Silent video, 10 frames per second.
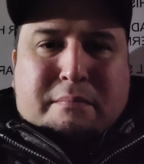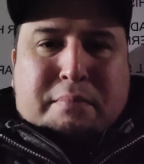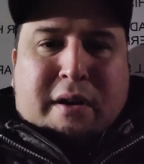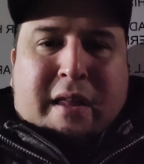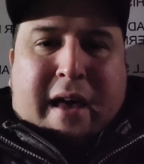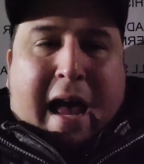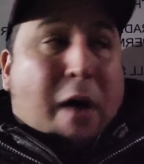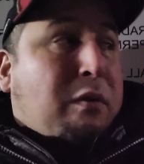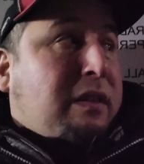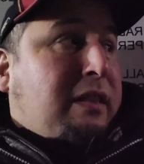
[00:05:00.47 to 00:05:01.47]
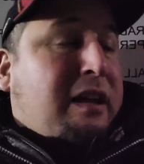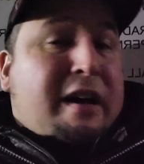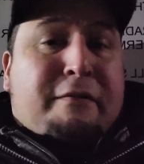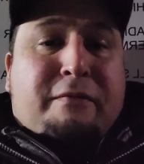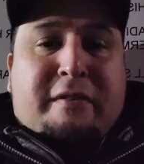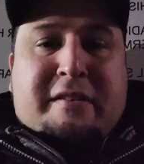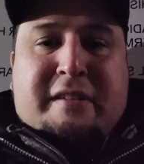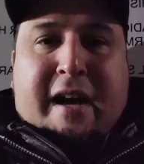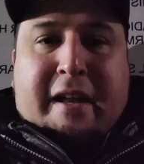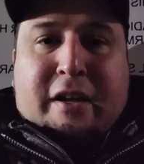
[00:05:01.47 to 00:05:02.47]
But I would love for this
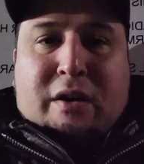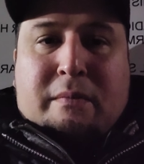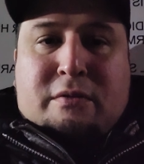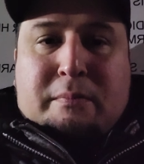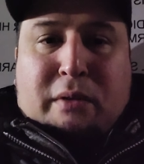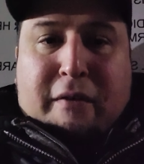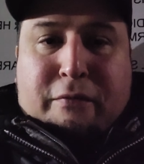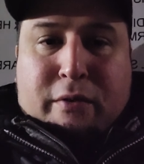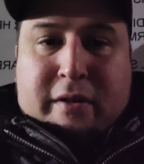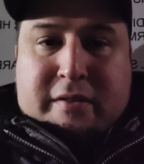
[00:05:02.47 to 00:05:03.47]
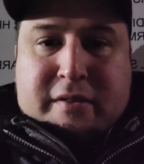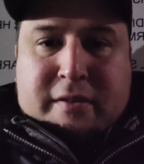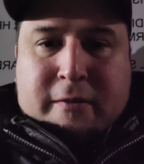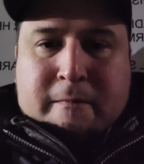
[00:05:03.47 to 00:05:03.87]
guy to go, to play for us.